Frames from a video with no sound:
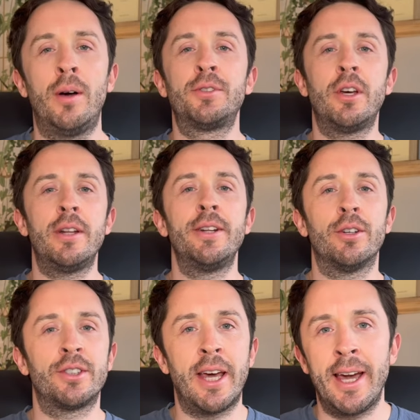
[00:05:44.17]
I'm certainly not
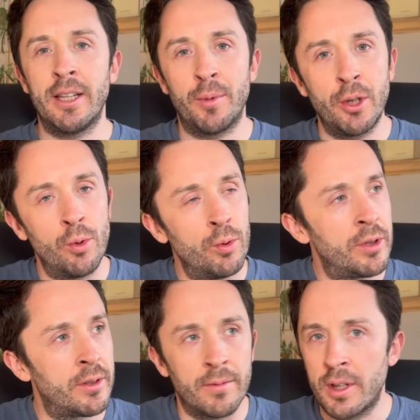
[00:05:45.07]
saying that we all
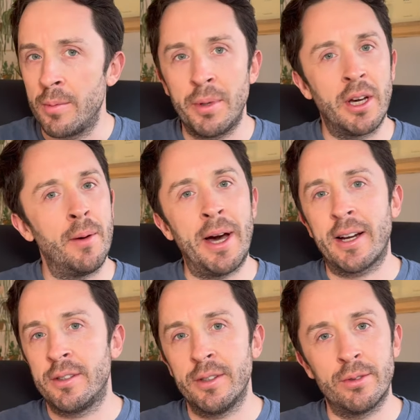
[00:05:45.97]
can become
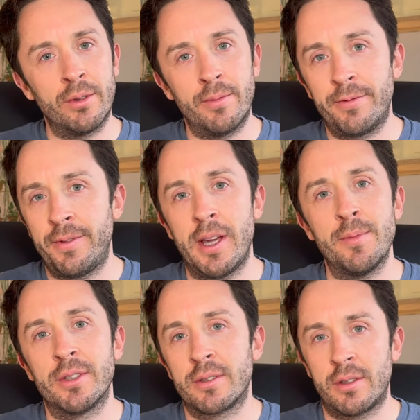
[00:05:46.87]
actors or
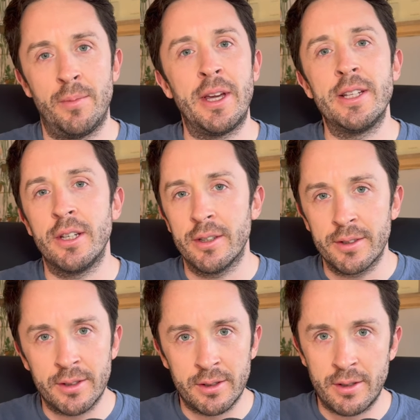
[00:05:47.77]
famous
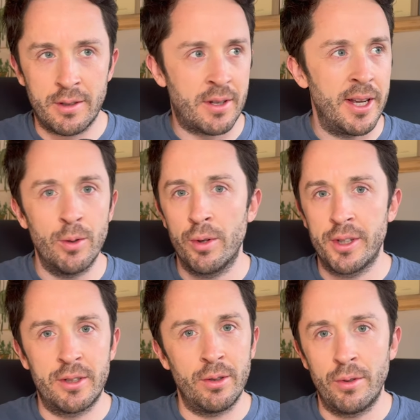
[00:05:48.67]
comedians in order
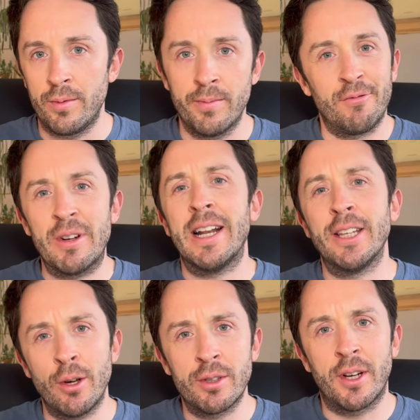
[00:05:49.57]
to really
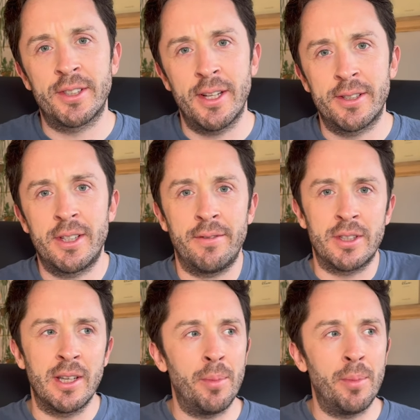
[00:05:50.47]
use our sensitivity.